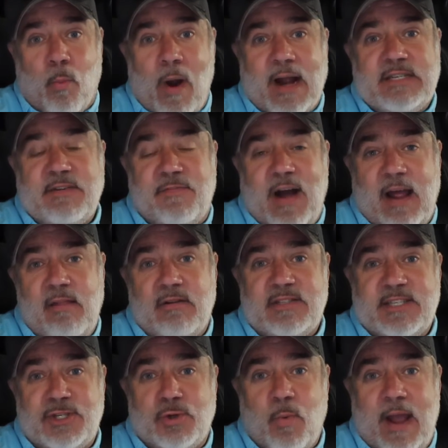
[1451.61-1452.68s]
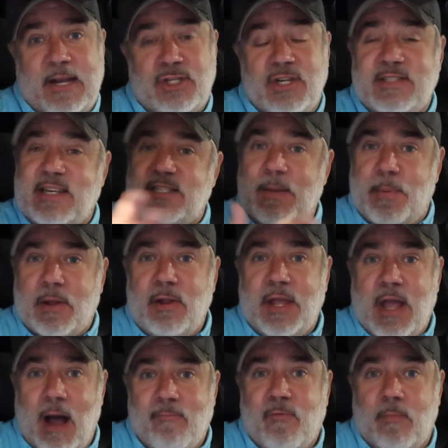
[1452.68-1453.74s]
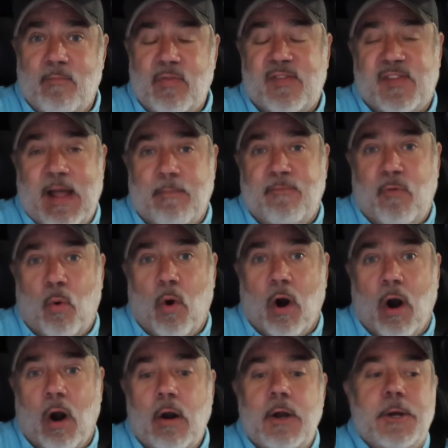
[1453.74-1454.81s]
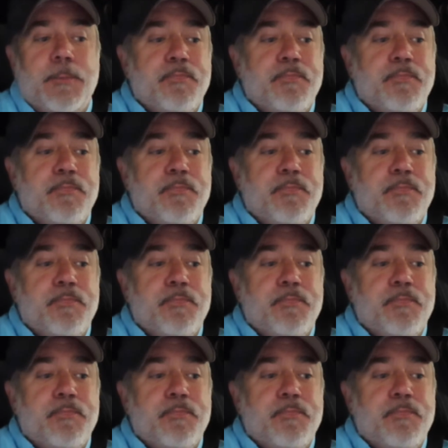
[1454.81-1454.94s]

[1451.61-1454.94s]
rectify those situations that typically come from step 4